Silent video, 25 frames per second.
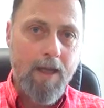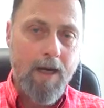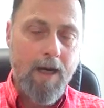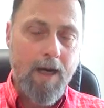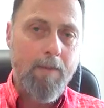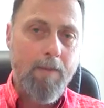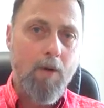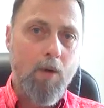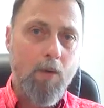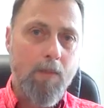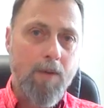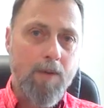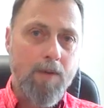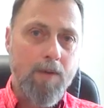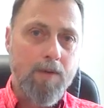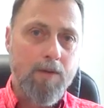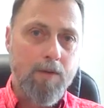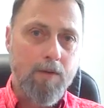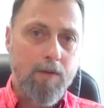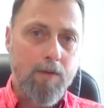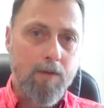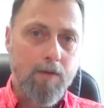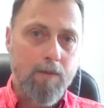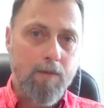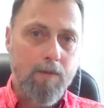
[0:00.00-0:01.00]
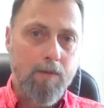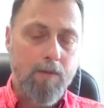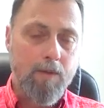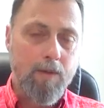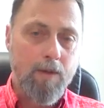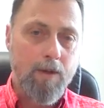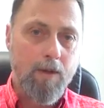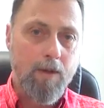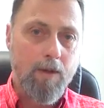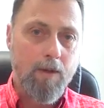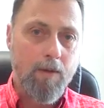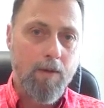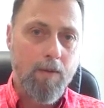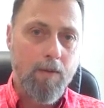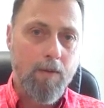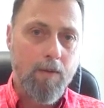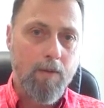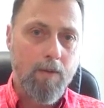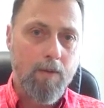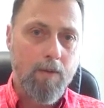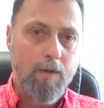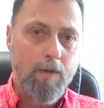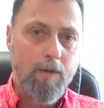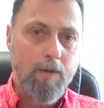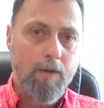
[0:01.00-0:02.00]
I'm open to,
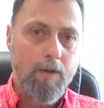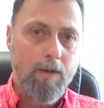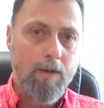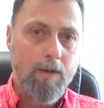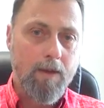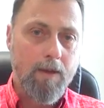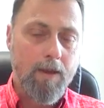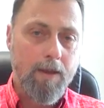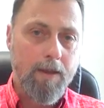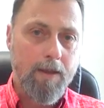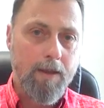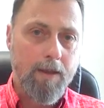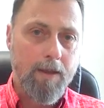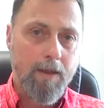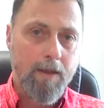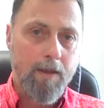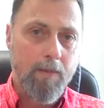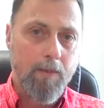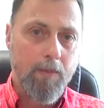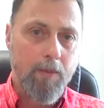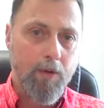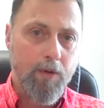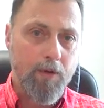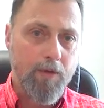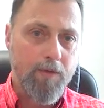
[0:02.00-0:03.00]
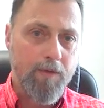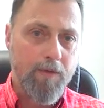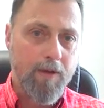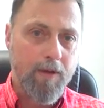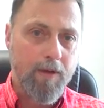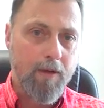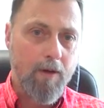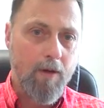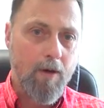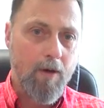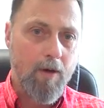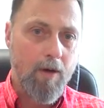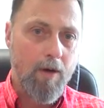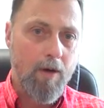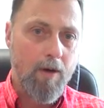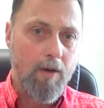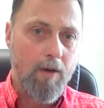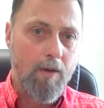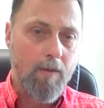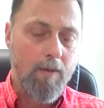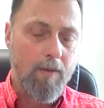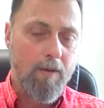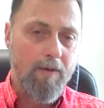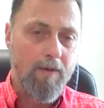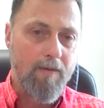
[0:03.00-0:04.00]
again, improving
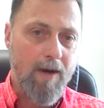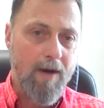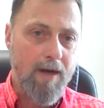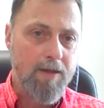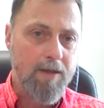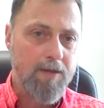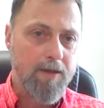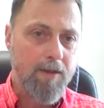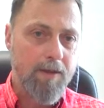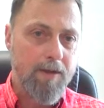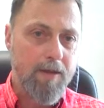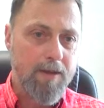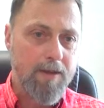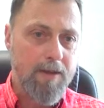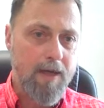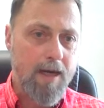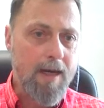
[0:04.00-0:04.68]
our advice on this.